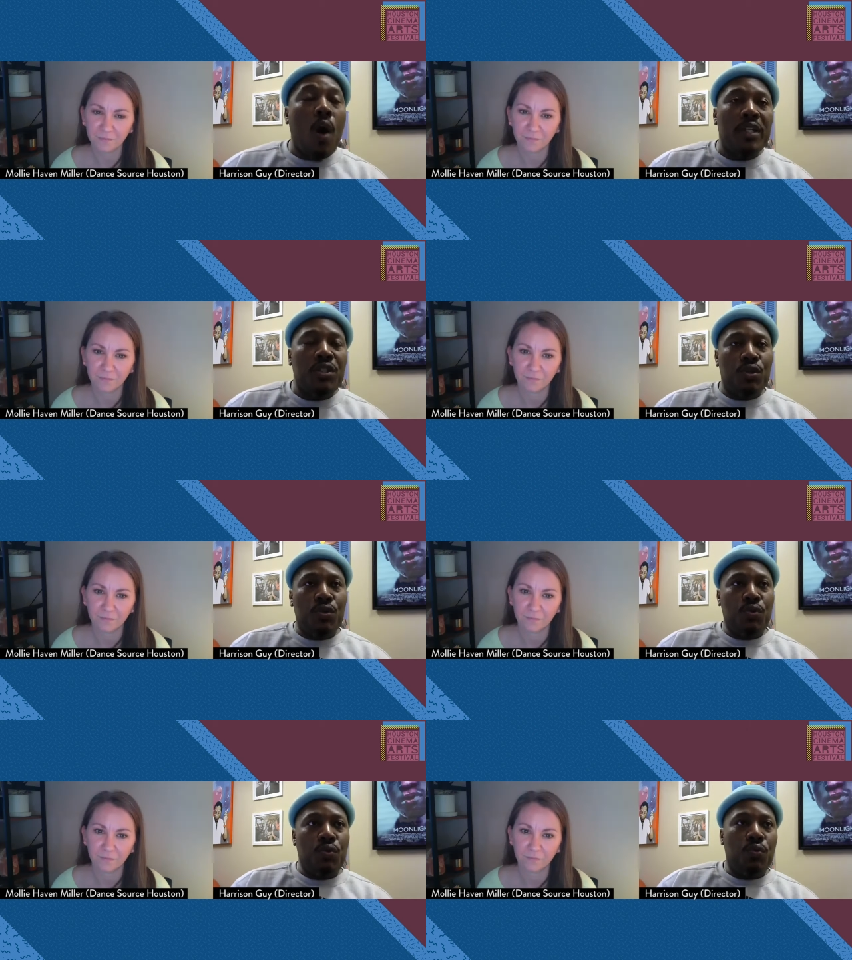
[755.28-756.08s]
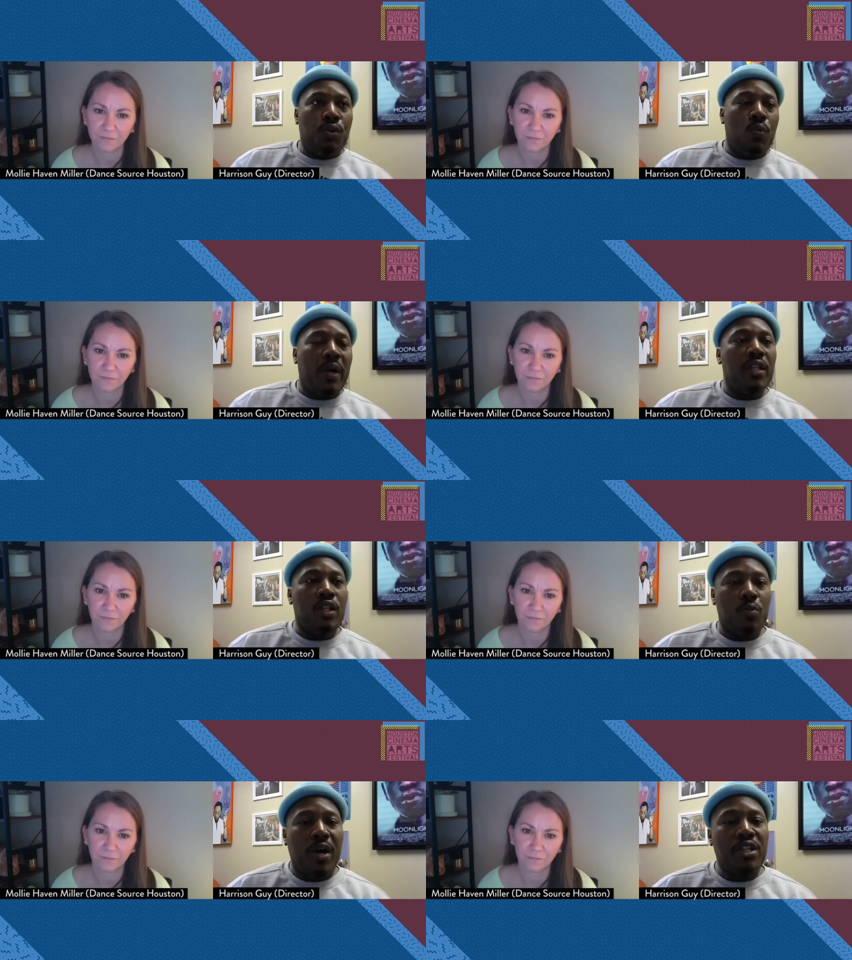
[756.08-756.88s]
Speaker 1: always knew the way that
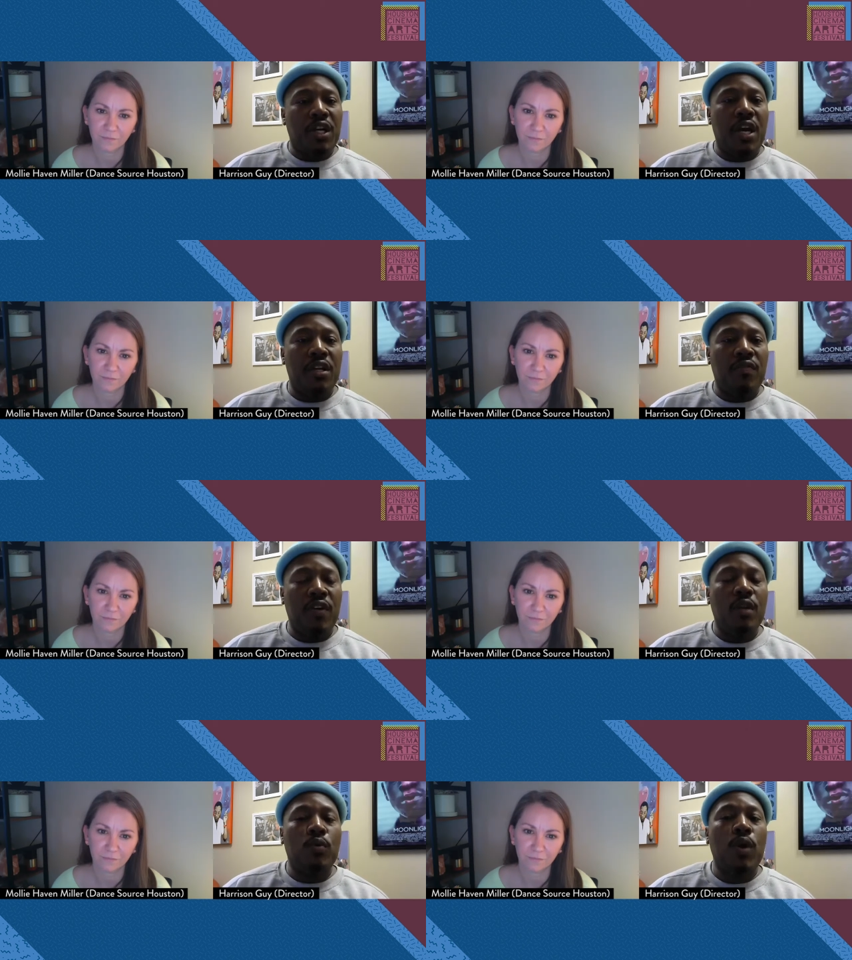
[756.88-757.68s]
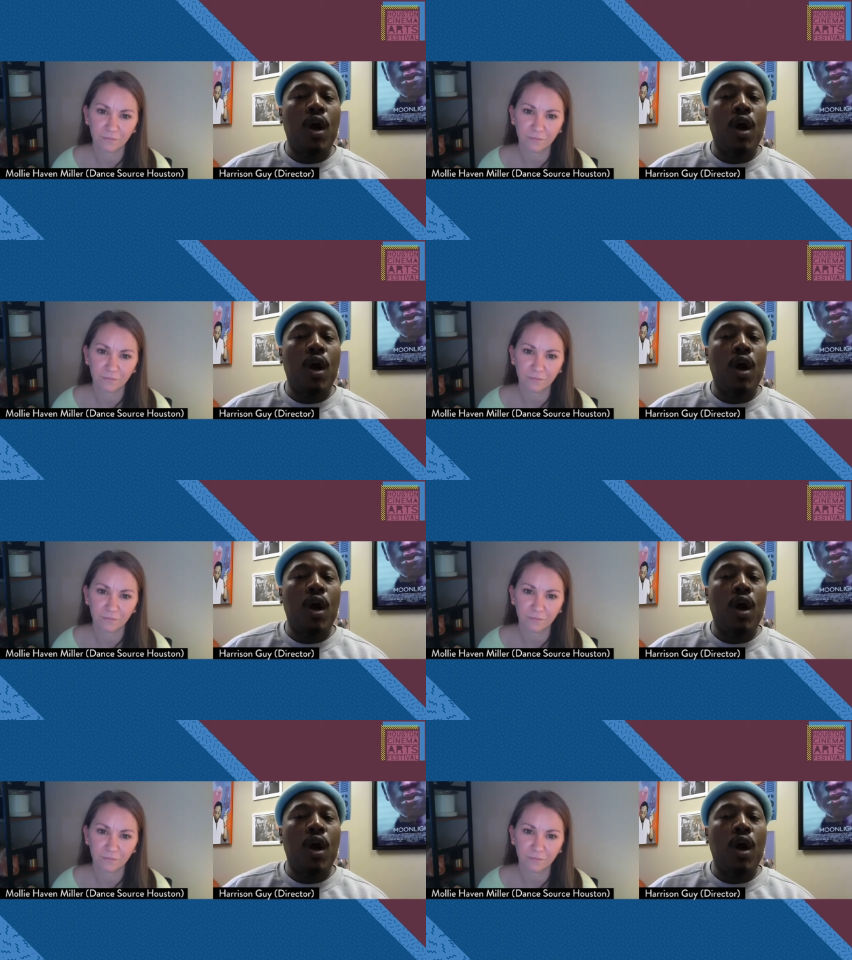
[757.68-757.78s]
this project kind of developed.